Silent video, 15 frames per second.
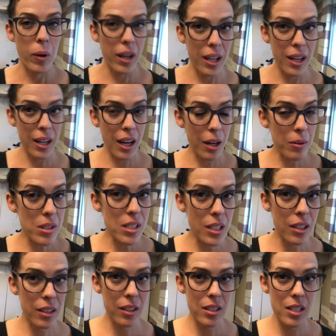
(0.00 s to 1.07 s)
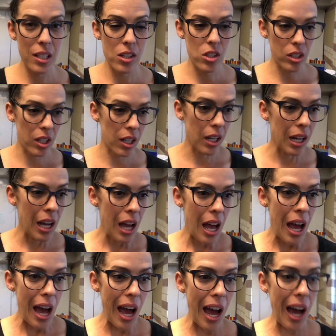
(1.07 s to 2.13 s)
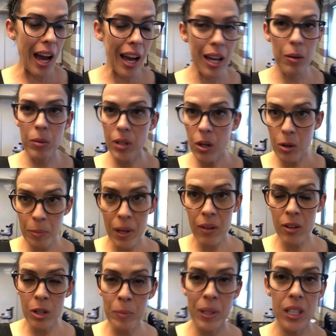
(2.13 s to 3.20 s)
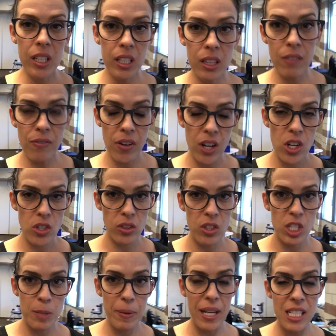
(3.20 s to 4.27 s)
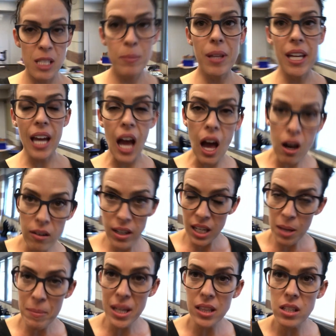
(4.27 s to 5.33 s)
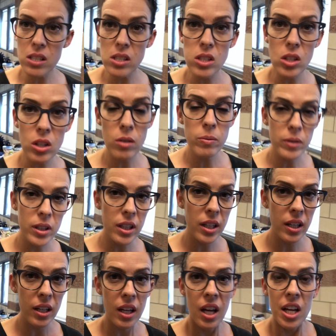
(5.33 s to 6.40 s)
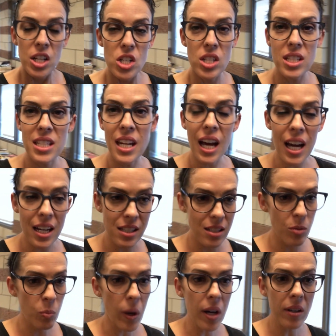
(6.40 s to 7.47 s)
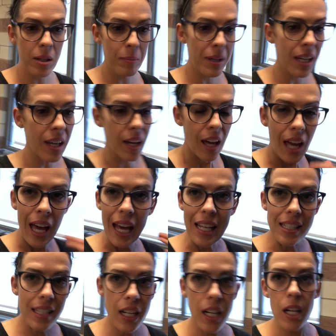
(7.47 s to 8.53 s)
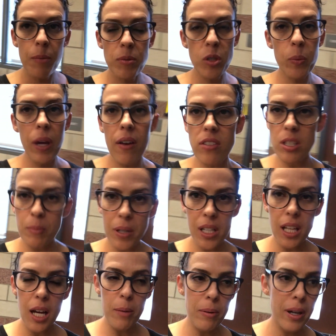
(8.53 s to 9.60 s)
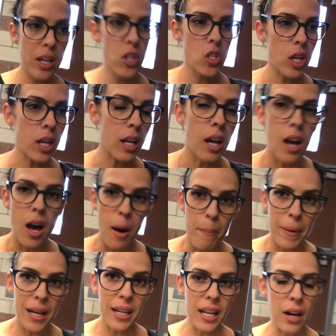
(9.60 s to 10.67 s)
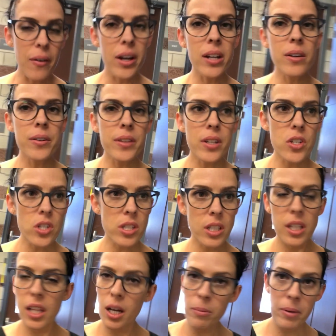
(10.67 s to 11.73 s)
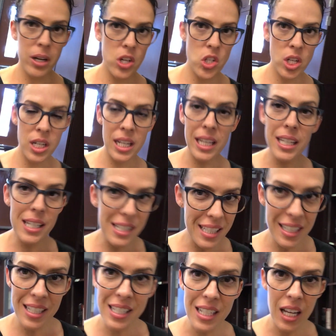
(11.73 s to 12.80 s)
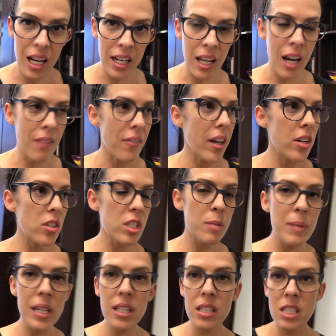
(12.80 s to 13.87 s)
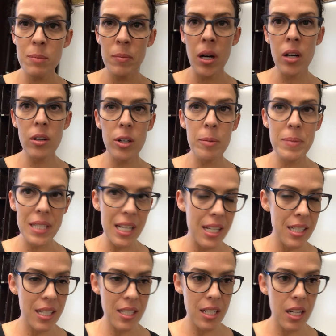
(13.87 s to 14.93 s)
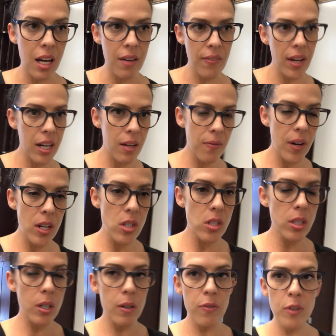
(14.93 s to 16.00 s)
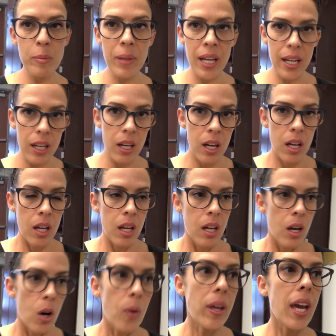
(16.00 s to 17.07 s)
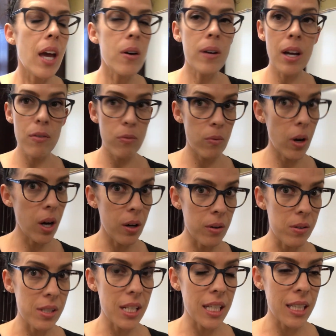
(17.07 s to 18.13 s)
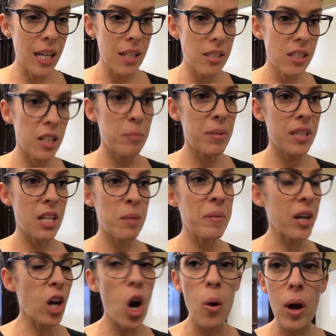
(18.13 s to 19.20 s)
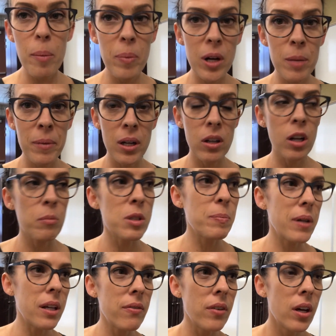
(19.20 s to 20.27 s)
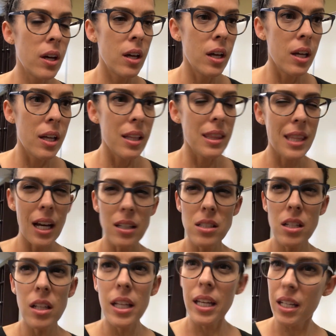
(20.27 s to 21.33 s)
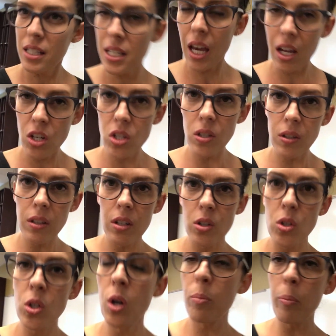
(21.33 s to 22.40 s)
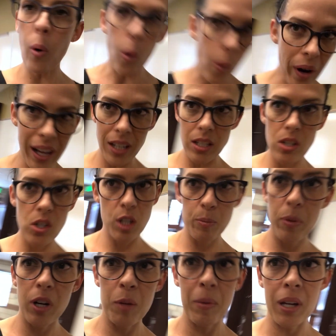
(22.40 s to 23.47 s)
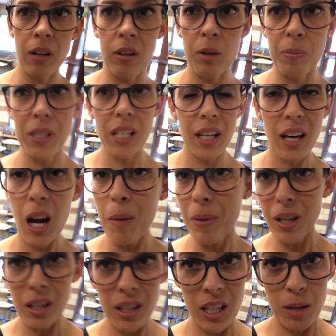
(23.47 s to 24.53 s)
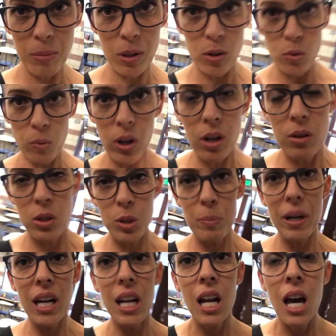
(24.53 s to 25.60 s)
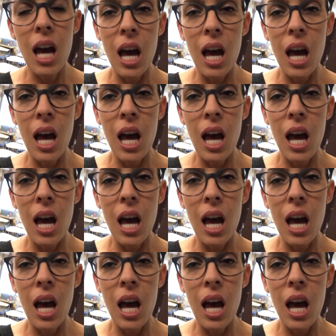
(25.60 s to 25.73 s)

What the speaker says: When I was a younger teacher, I would go in my room and look at the furniture in the space and be like, how can I make this look really just nice and welcoming and set it up so we have some collaboration? But now I know that just collaboration isn't enough and just making small groups isn't enough. And if I just go from like, okay, I don't have rows and that's good, but then I'm like, oh, I put them in groups. But if that's not like intentional, there's no point to just put them in groups. Like, I'm not gonna keep those rows, but